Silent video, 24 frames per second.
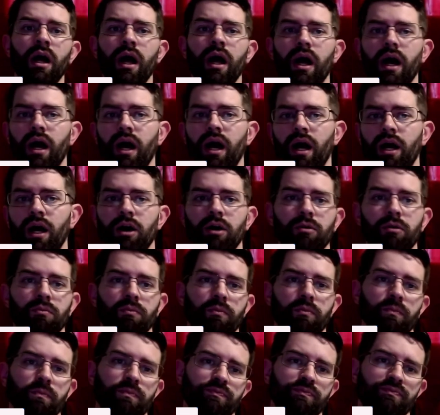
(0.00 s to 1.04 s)

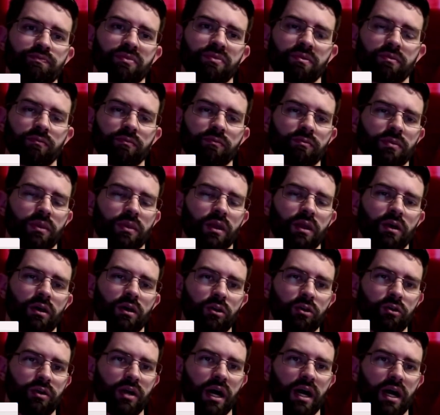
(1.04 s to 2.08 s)

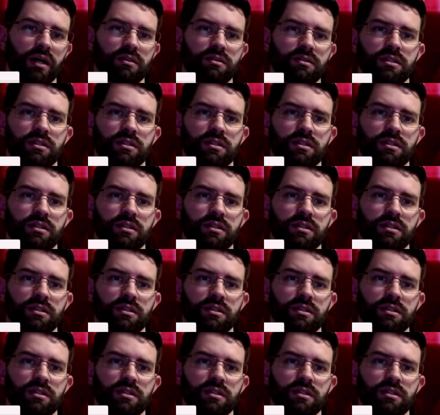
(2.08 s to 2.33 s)
You got,